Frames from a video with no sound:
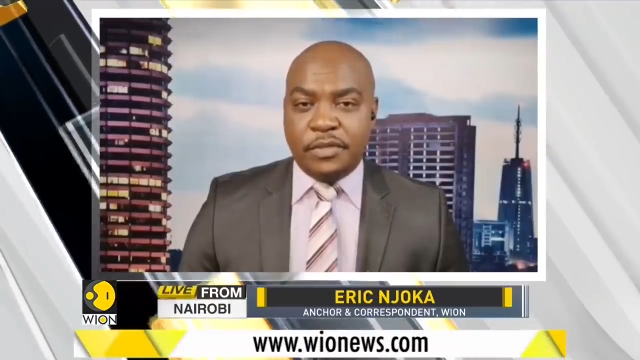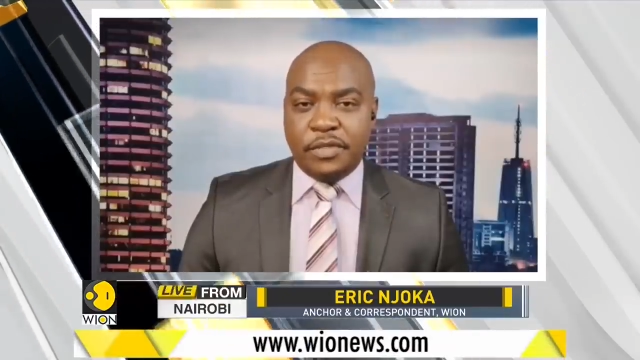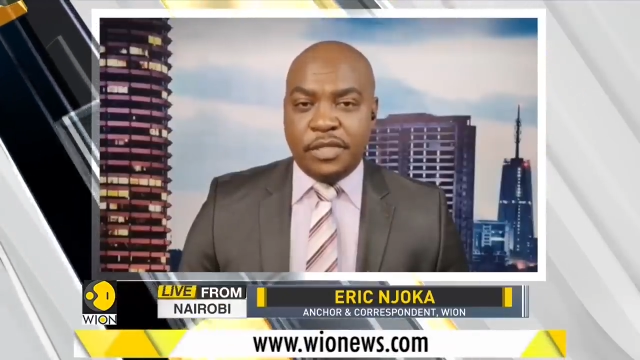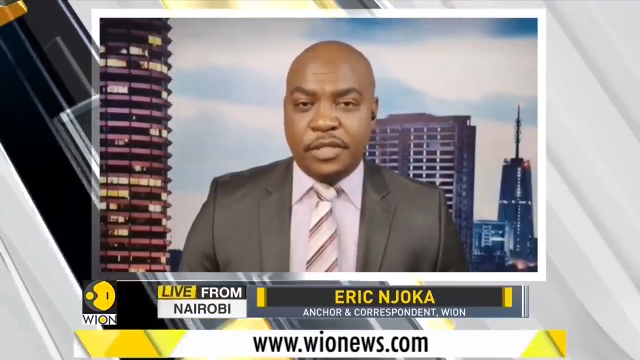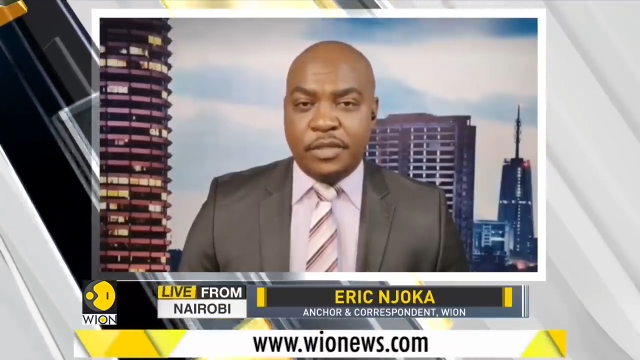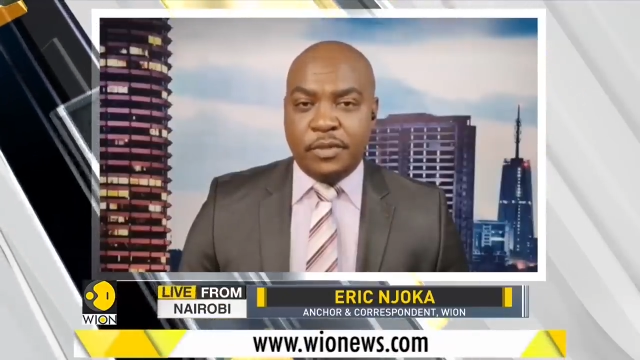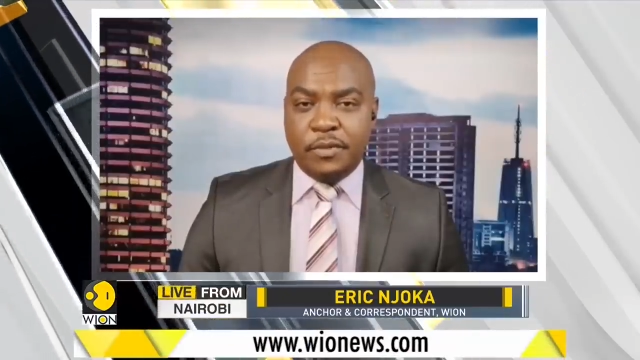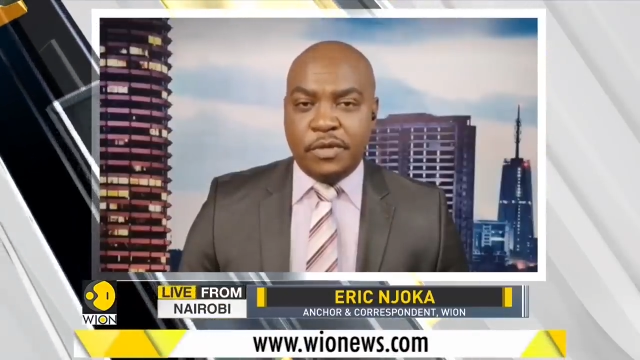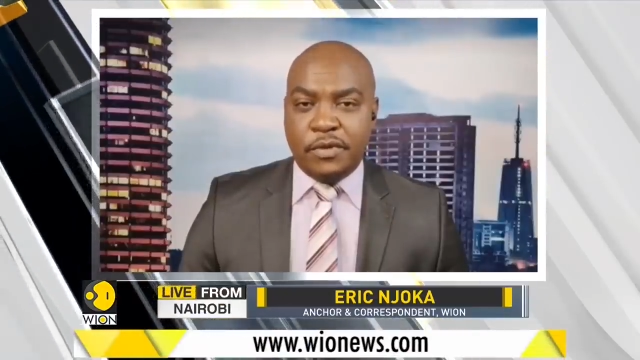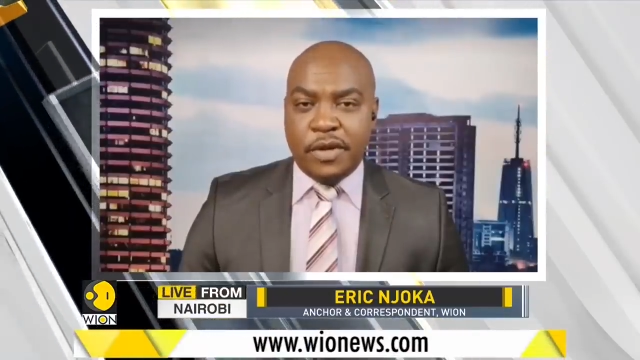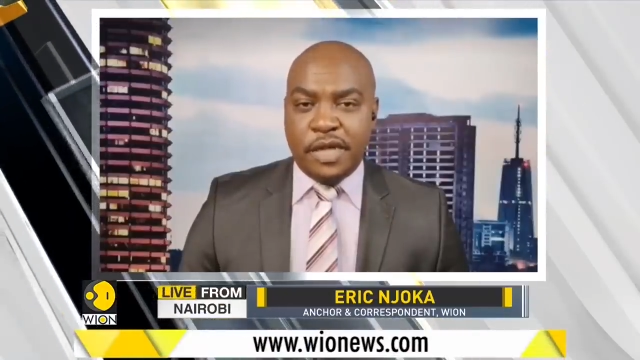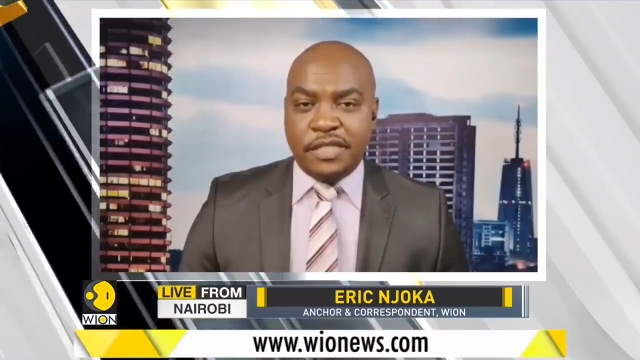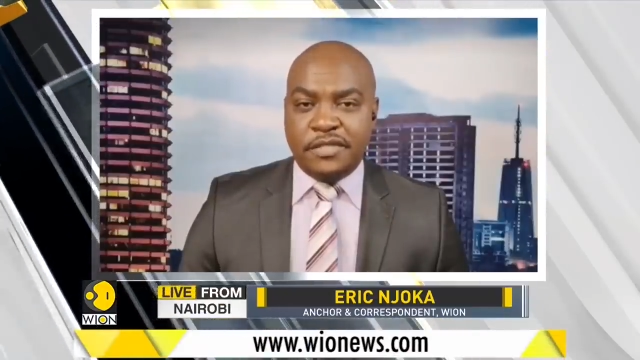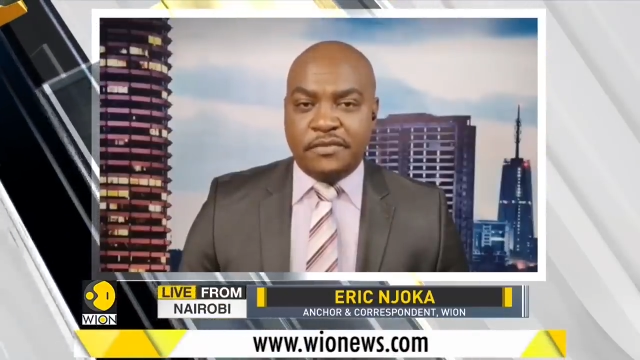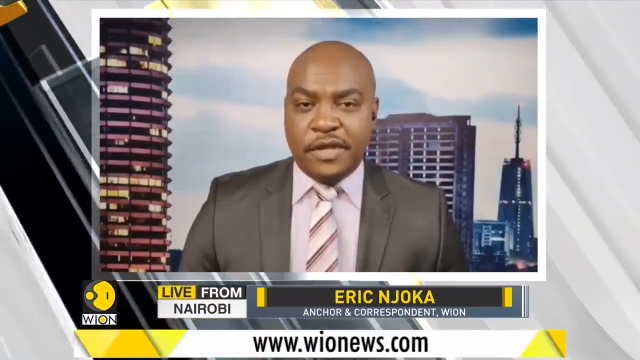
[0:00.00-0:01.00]
to the human
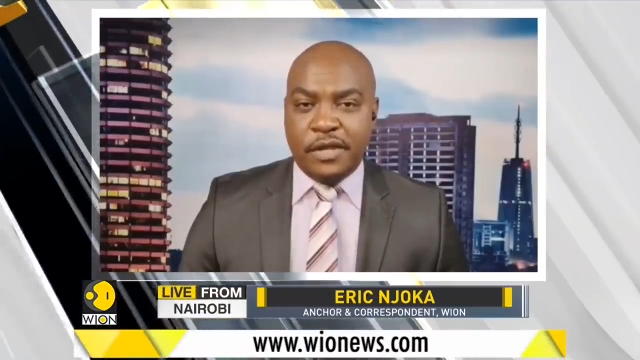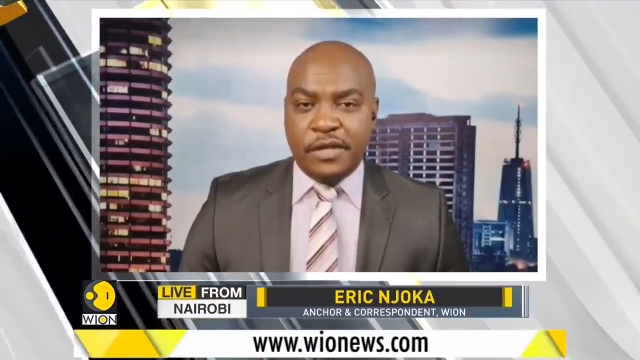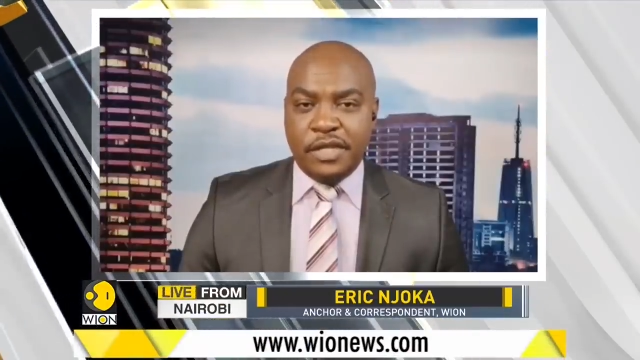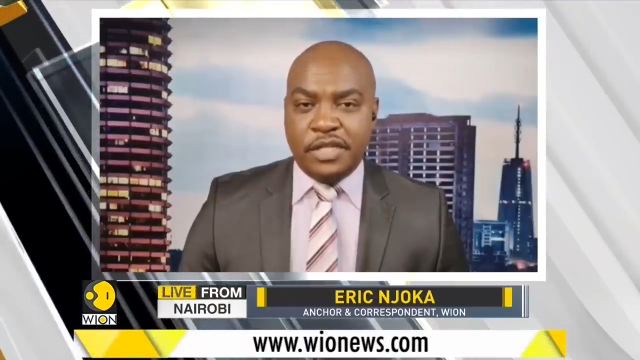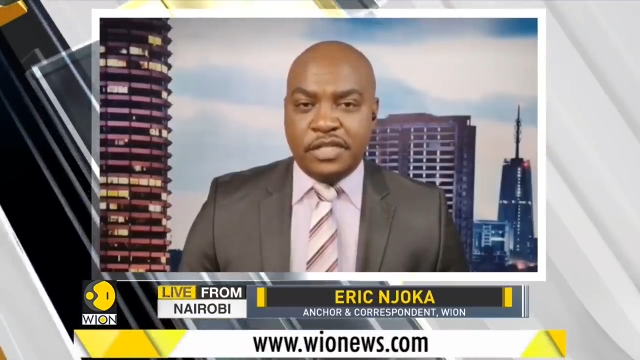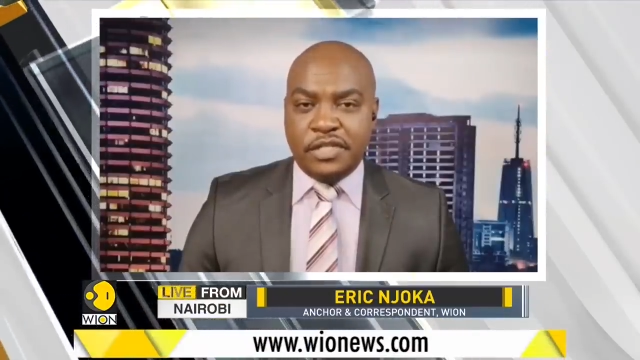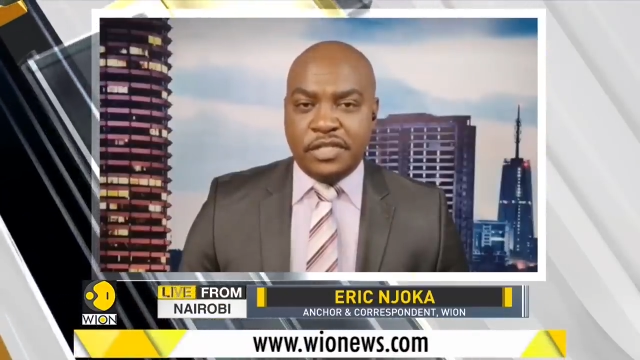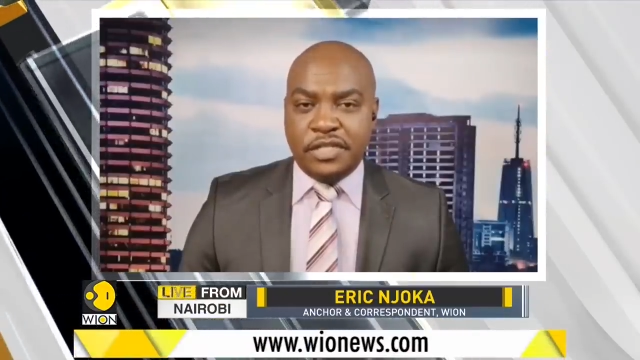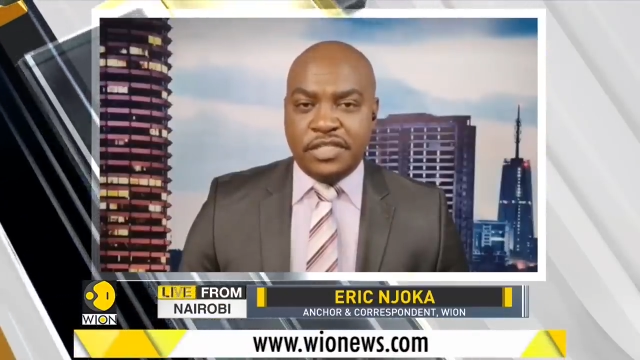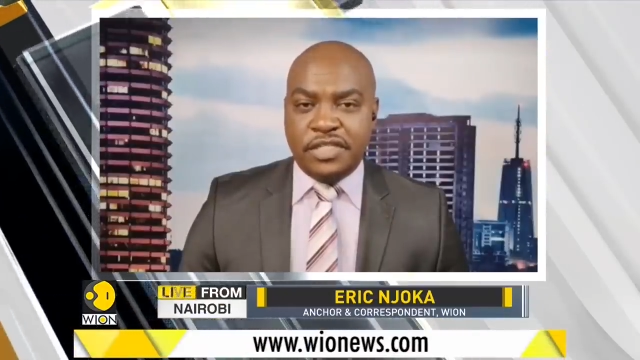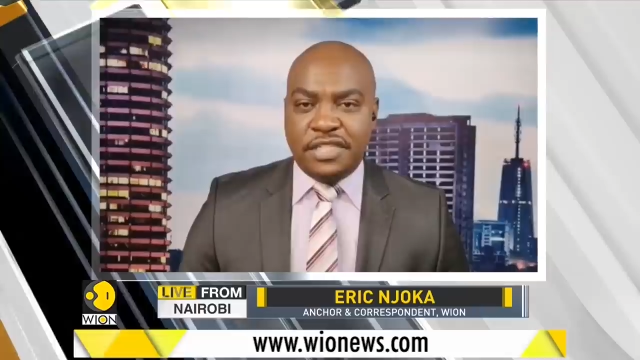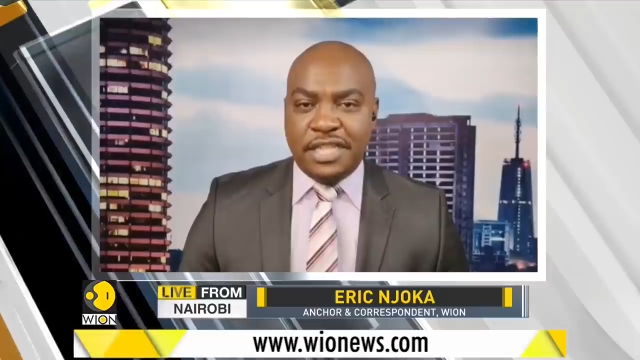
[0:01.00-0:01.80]
rights violations